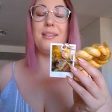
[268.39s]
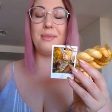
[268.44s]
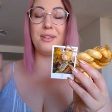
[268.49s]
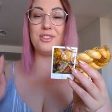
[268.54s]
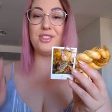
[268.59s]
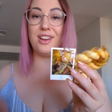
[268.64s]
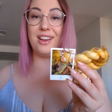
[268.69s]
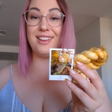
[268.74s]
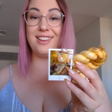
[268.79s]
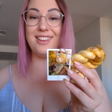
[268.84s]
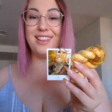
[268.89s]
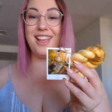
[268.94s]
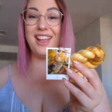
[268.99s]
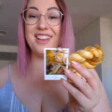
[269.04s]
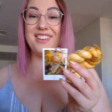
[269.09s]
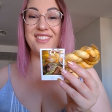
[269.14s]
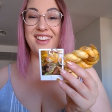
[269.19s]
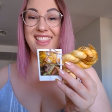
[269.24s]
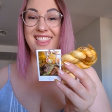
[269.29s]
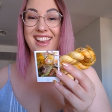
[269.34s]
Let me try
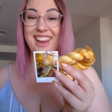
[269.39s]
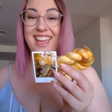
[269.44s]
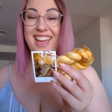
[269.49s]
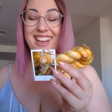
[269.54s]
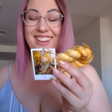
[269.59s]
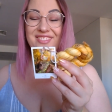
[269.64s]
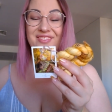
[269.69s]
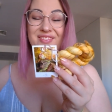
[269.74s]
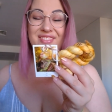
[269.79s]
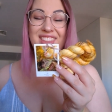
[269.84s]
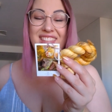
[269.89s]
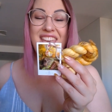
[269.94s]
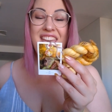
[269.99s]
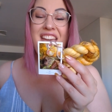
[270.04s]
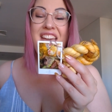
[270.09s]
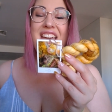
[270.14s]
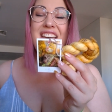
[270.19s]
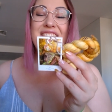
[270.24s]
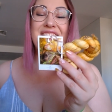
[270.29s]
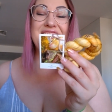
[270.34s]
and read that again.
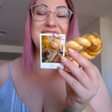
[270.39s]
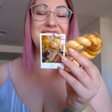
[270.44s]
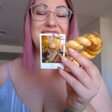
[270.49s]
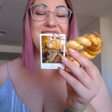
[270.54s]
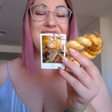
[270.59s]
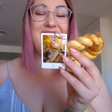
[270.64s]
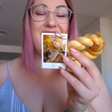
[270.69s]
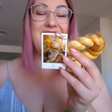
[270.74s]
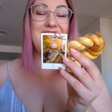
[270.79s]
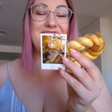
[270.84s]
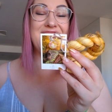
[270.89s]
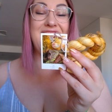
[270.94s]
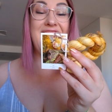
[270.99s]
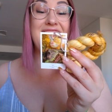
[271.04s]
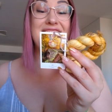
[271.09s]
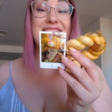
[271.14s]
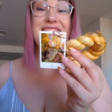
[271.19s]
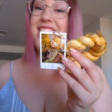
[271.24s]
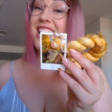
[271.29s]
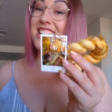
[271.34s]
This location
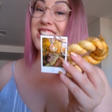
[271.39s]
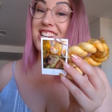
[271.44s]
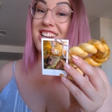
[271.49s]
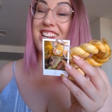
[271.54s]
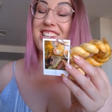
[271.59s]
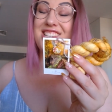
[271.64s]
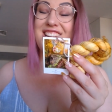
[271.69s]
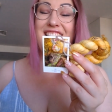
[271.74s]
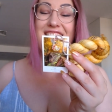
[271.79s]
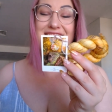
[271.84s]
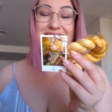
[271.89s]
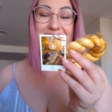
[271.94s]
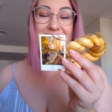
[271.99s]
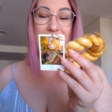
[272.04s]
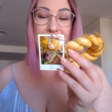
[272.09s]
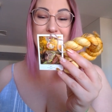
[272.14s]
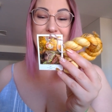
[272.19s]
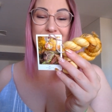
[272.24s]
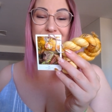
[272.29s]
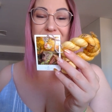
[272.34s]
has such an enchanted
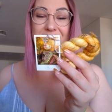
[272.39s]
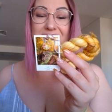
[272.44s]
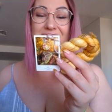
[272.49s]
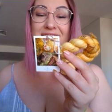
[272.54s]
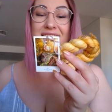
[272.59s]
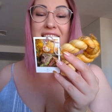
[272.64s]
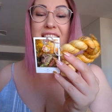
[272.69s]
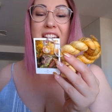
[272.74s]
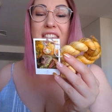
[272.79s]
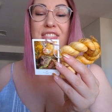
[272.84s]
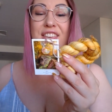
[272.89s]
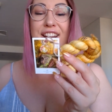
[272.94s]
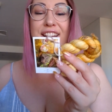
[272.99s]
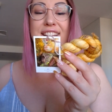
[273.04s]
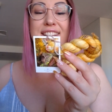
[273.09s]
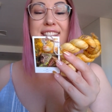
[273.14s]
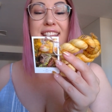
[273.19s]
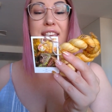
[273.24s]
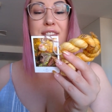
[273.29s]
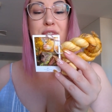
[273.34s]
atmosphere that
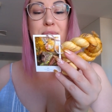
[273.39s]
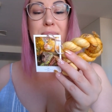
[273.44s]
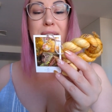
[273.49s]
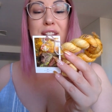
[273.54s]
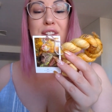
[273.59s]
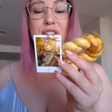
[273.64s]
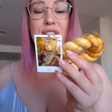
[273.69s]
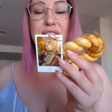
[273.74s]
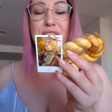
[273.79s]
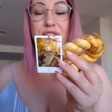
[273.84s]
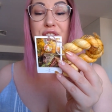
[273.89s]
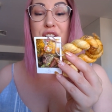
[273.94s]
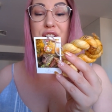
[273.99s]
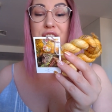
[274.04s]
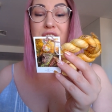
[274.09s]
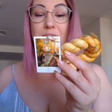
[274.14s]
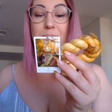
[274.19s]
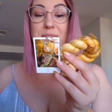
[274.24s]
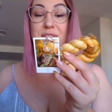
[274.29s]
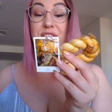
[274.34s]
it has even been used a
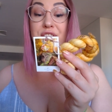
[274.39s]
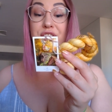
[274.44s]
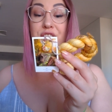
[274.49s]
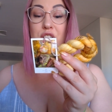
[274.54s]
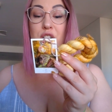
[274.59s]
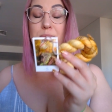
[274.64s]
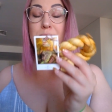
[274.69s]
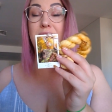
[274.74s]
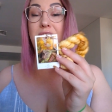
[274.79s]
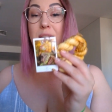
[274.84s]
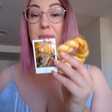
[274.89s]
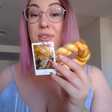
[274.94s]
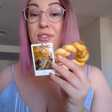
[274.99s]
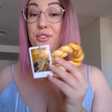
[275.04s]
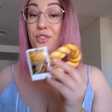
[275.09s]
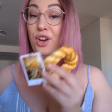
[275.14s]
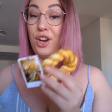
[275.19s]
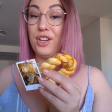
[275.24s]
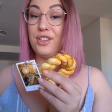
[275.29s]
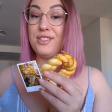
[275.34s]
few times to film Game
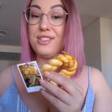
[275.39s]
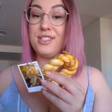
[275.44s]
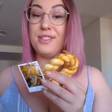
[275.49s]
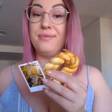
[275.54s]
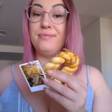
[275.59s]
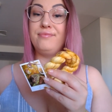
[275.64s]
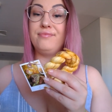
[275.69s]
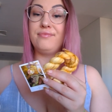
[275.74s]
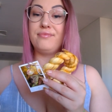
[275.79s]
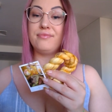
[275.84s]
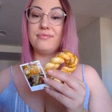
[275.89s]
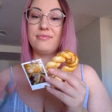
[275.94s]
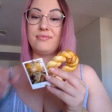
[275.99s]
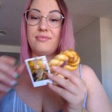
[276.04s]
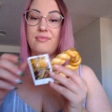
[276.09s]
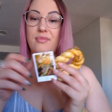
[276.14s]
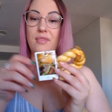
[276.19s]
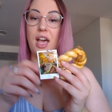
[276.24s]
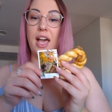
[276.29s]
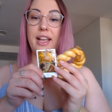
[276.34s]
of Thrones.
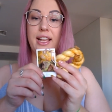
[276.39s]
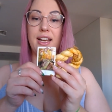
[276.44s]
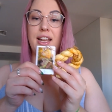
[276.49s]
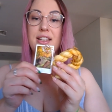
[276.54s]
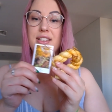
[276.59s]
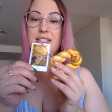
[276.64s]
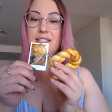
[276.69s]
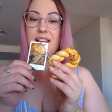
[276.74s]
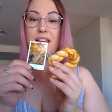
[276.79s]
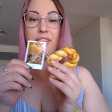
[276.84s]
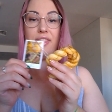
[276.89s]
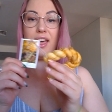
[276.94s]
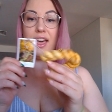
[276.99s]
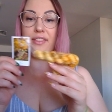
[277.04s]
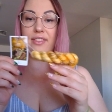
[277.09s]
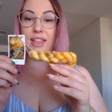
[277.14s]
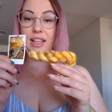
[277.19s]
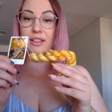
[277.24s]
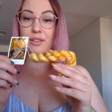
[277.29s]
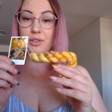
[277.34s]
I can understand
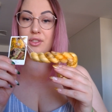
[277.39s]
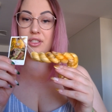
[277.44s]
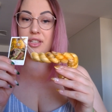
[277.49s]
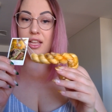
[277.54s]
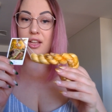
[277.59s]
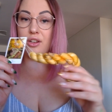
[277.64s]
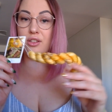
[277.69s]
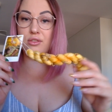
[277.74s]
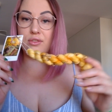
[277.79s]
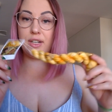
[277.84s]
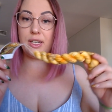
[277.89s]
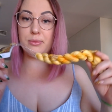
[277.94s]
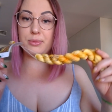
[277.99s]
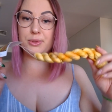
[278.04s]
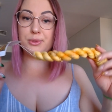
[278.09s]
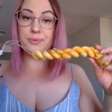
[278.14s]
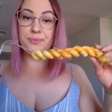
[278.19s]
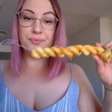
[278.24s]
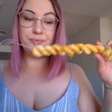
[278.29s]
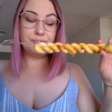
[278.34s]
that. That looks
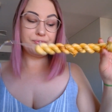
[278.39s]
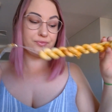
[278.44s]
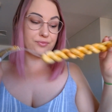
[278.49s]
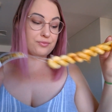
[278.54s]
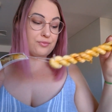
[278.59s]
incredible.